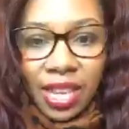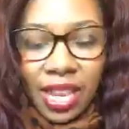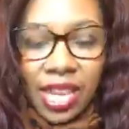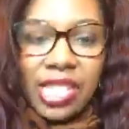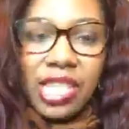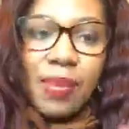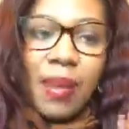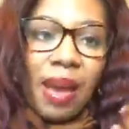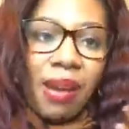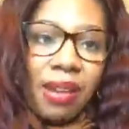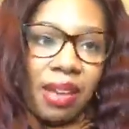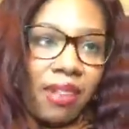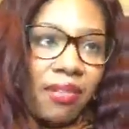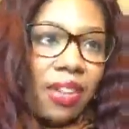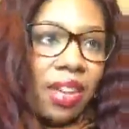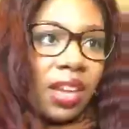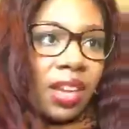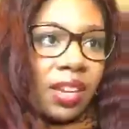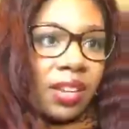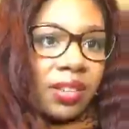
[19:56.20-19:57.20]
It's about
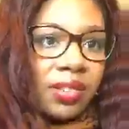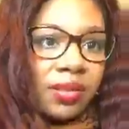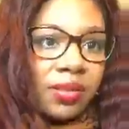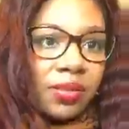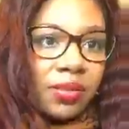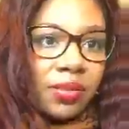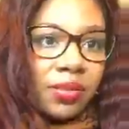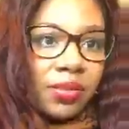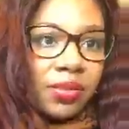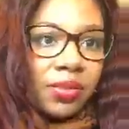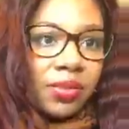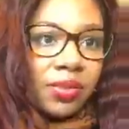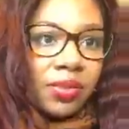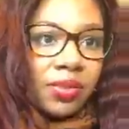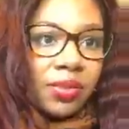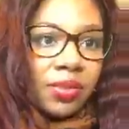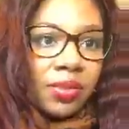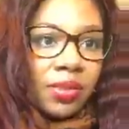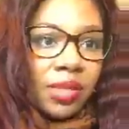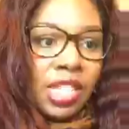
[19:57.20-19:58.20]
giving.
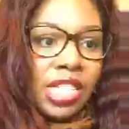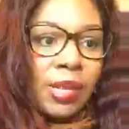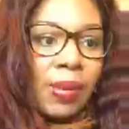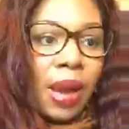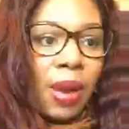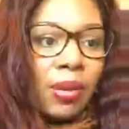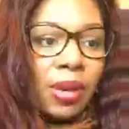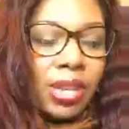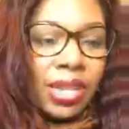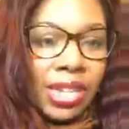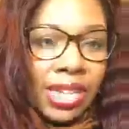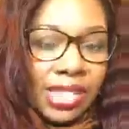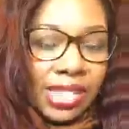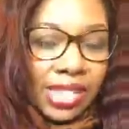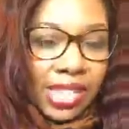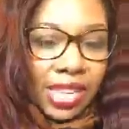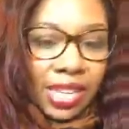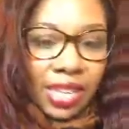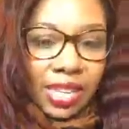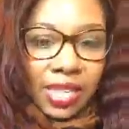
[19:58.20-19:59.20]
It's about
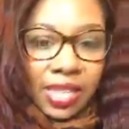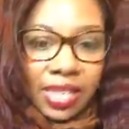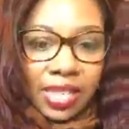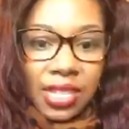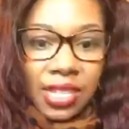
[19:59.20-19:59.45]
releasing.